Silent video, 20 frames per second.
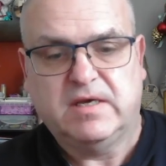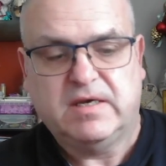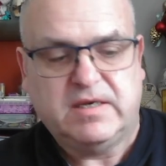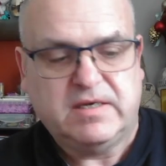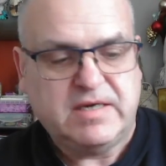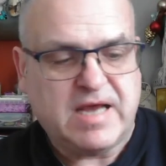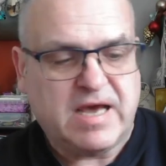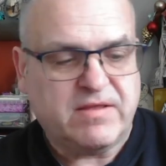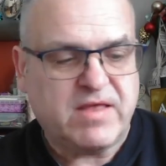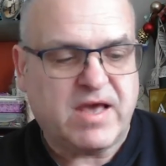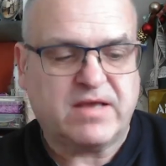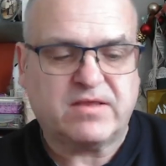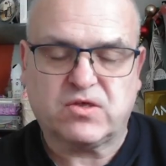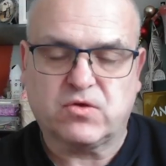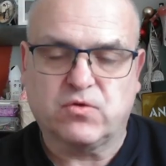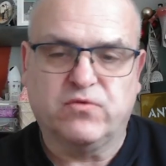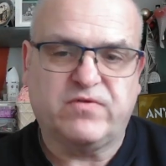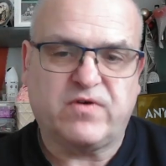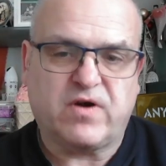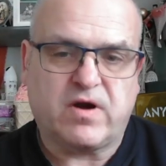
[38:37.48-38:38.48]
Now that's
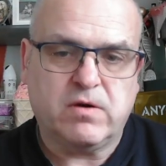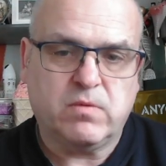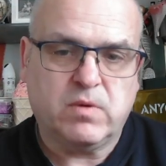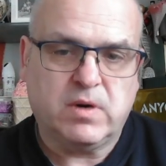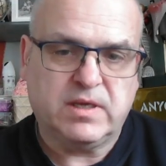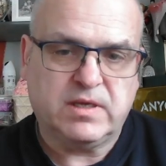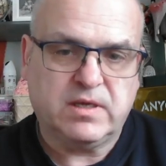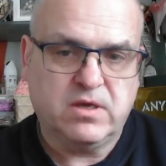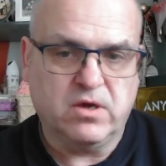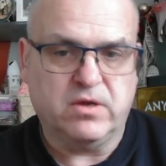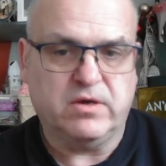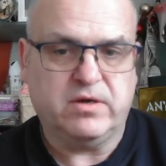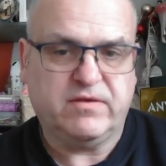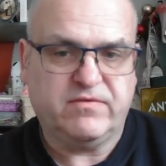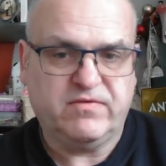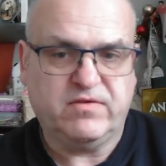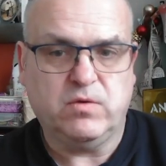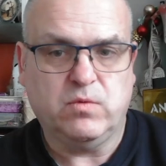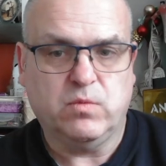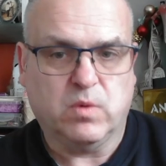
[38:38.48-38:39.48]
all very well and good
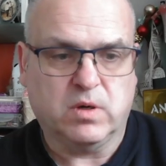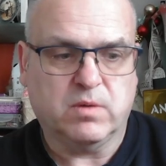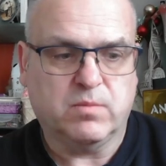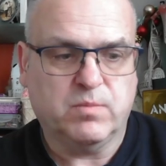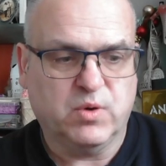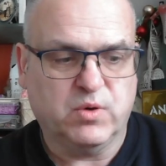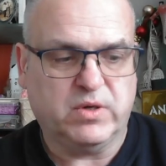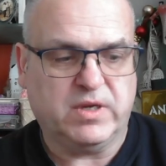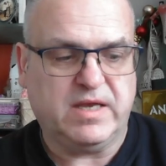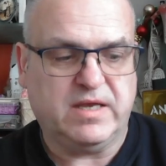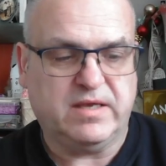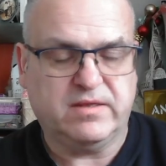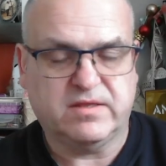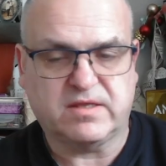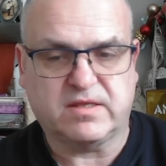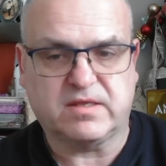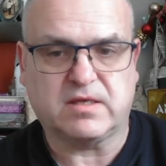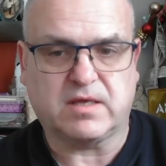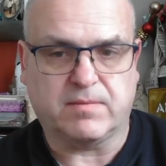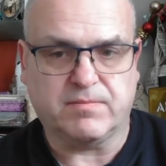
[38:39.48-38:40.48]
if you want to put it into
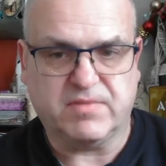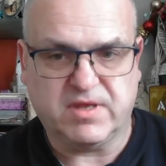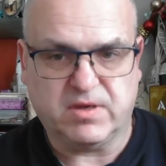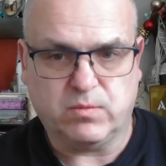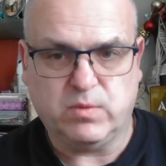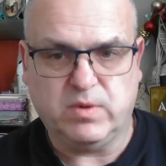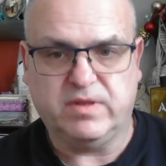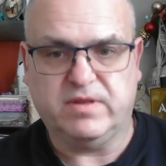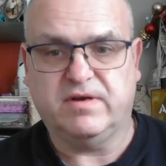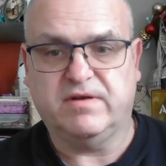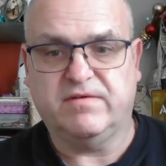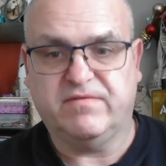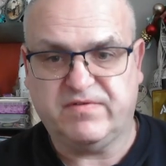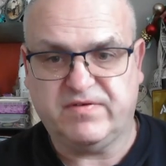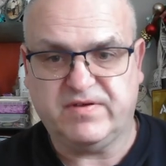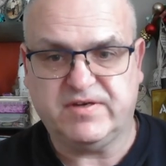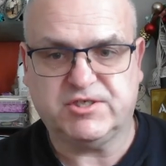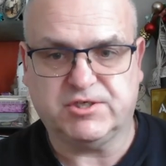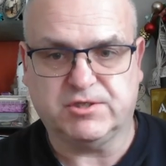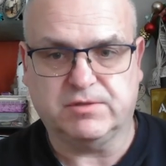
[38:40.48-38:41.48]
something with an
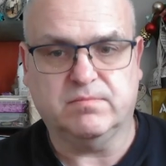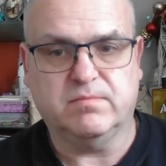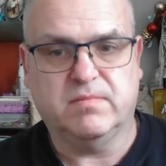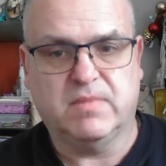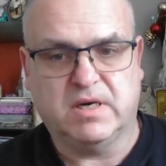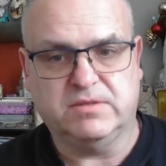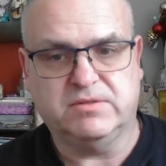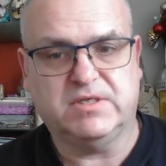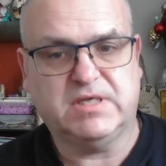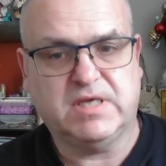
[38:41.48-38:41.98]
efficient motor